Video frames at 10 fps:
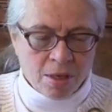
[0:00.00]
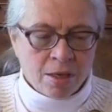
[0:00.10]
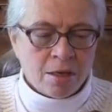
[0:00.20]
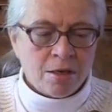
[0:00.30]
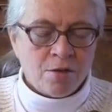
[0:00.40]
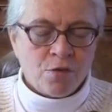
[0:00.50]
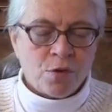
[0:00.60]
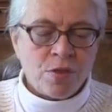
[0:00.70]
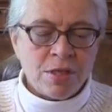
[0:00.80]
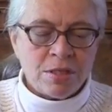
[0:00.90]

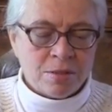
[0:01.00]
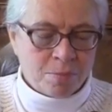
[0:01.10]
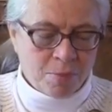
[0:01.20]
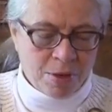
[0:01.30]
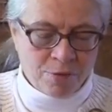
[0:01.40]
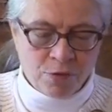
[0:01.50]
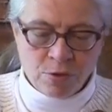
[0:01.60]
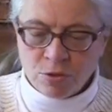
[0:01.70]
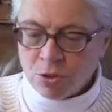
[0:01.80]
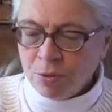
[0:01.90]
for this
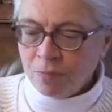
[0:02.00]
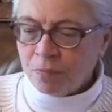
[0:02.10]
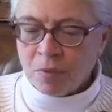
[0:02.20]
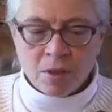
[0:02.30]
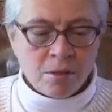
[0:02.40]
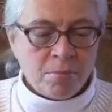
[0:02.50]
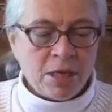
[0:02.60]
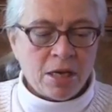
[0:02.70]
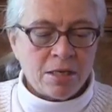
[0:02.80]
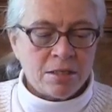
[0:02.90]
infuser
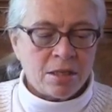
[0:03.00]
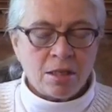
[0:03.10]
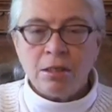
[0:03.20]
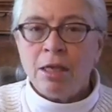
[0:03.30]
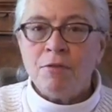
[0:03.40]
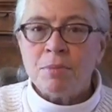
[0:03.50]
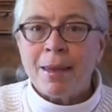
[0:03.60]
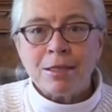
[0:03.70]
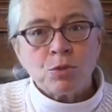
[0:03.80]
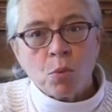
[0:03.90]
because the leaves
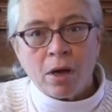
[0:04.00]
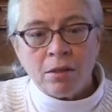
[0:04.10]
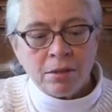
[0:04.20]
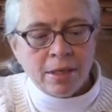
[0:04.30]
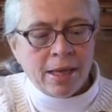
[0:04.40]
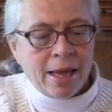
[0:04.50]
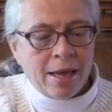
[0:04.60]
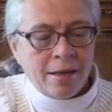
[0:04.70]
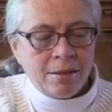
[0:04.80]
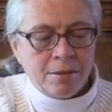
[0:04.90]
may swell
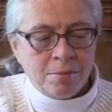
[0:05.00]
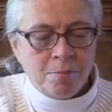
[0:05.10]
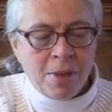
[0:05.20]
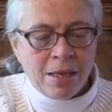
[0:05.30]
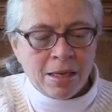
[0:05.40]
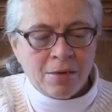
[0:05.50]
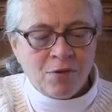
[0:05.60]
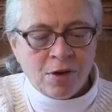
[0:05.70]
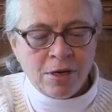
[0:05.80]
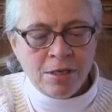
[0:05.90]
and make it
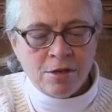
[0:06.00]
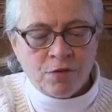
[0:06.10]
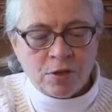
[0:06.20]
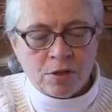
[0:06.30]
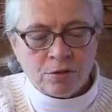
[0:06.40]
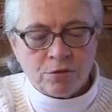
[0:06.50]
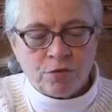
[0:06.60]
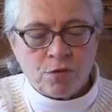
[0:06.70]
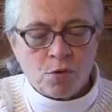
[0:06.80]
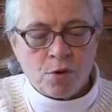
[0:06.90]
very difficult
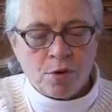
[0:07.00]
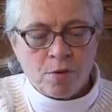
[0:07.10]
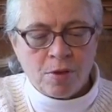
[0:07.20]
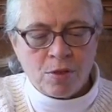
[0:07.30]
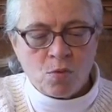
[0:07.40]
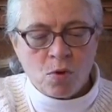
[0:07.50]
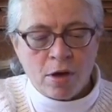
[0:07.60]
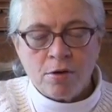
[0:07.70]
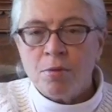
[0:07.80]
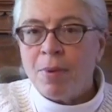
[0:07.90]
for the
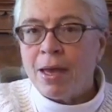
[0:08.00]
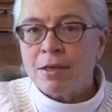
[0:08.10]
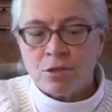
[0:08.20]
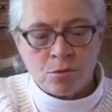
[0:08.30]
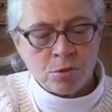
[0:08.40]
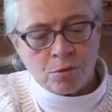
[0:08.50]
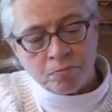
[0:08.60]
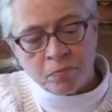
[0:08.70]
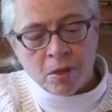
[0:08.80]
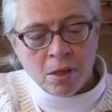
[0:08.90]
water to pass through.
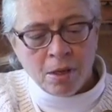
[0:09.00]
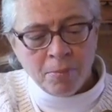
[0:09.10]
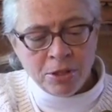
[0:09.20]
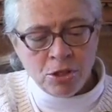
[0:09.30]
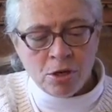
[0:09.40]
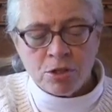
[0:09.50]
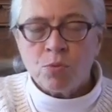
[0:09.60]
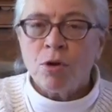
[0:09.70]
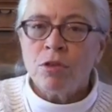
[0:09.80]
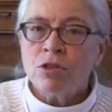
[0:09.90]
But you know,
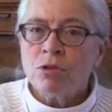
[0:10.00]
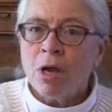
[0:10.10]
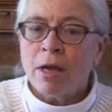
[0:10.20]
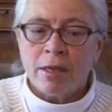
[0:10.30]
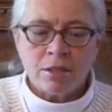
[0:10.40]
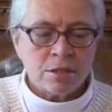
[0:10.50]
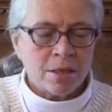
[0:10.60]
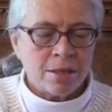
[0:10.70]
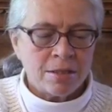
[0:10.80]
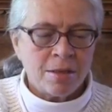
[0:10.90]
it's worth a try. It's
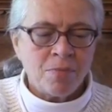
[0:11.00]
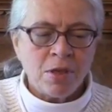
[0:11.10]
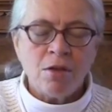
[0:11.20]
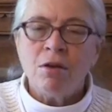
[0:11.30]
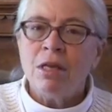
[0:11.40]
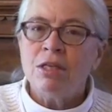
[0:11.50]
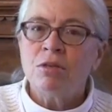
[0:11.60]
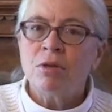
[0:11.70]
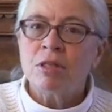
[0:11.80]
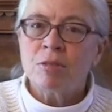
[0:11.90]
something you need
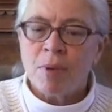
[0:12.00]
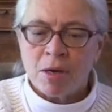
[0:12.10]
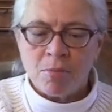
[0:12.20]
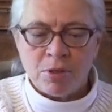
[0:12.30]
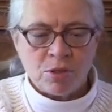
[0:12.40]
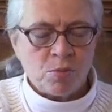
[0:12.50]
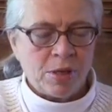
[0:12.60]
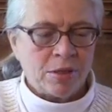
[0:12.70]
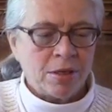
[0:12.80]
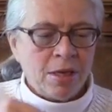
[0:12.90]
to experiment
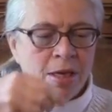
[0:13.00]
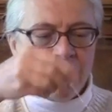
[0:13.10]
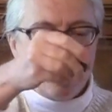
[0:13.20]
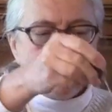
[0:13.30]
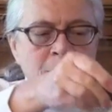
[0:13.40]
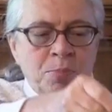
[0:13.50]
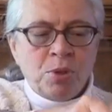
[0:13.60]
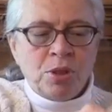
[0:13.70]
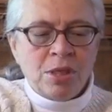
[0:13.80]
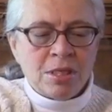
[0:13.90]
with. I'm going to
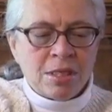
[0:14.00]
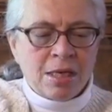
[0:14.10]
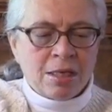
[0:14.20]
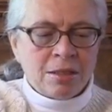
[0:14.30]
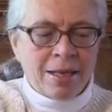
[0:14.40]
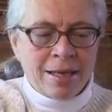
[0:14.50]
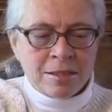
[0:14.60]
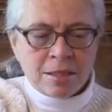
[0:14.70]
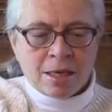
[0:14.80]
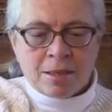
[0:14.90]
put this in a
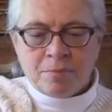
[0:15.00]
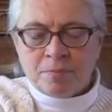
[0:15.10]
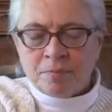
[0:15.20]
glass cup.